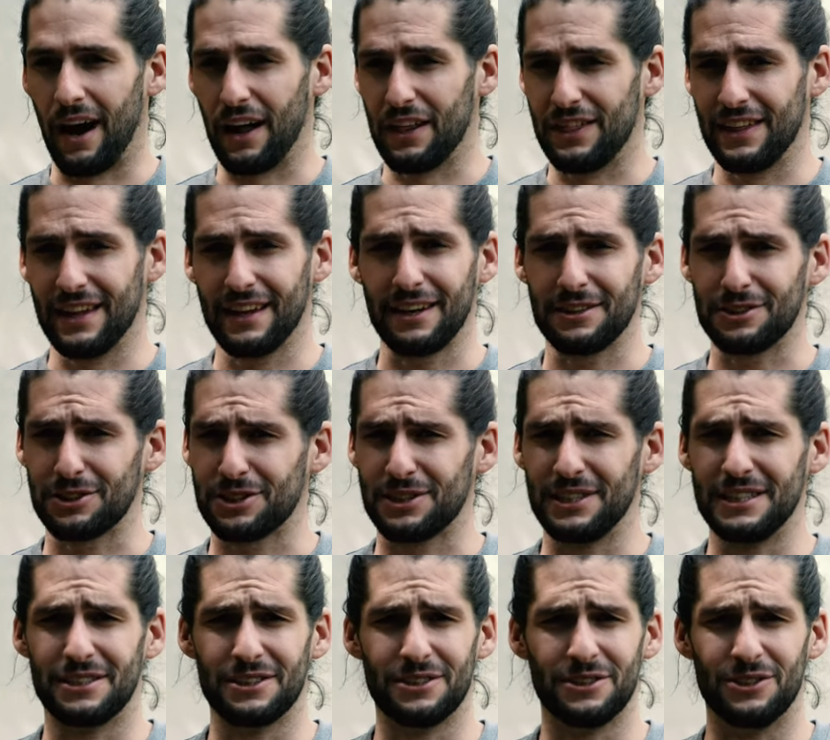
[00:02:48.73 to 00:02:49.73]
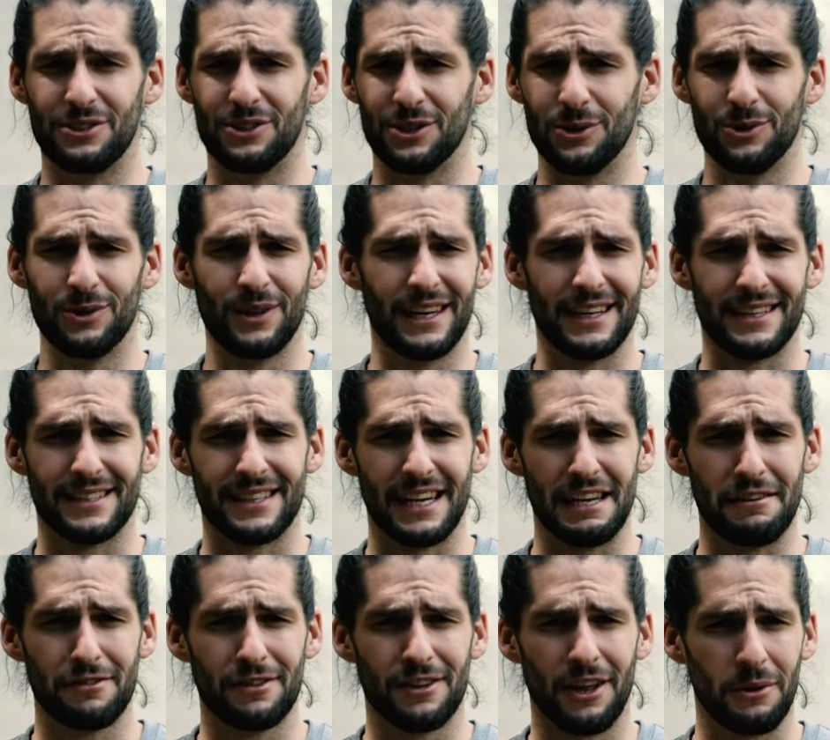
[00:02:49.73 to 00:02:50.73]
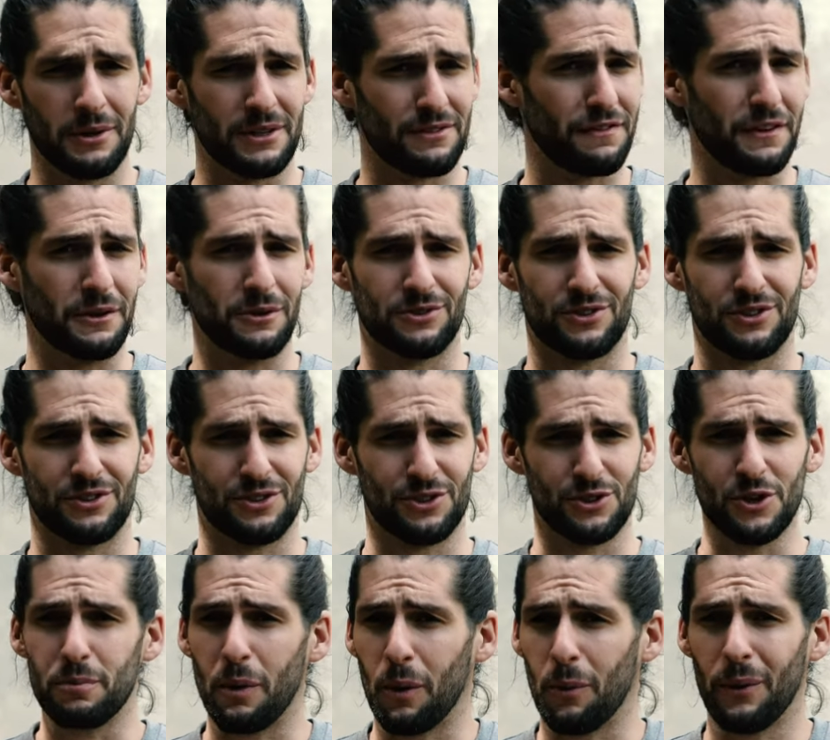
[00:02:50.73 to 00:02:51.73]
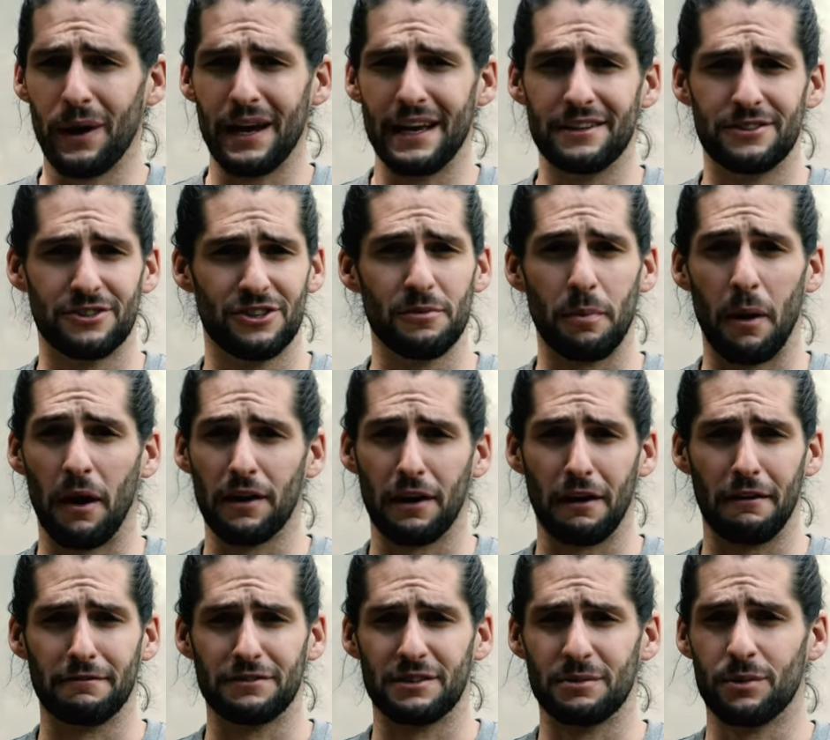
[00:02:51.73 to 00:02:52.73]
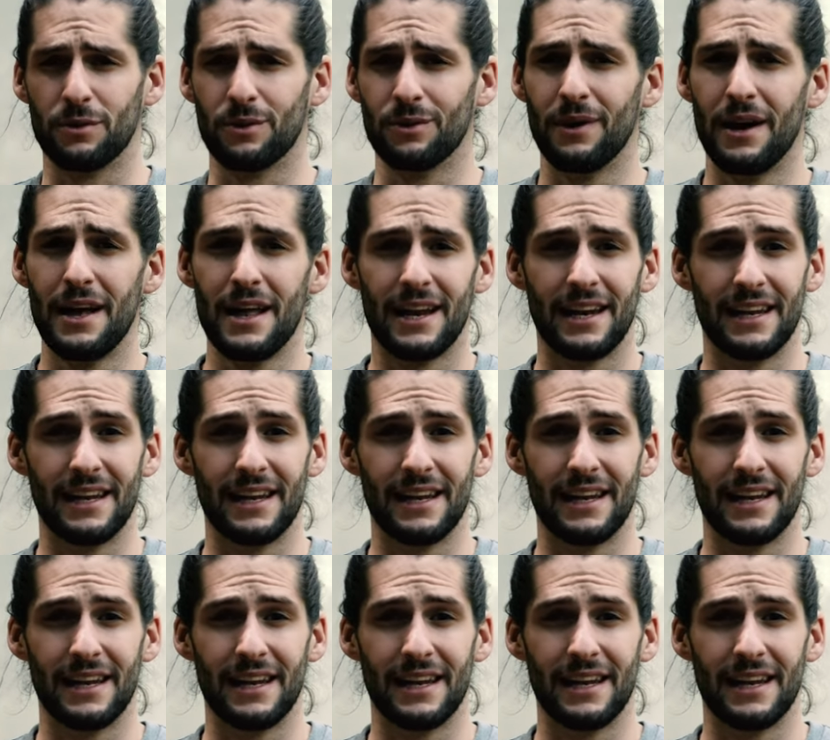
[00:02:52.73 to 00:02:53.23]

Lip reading: I think I just need to do this, even though it feels super weird, super uncomfortable.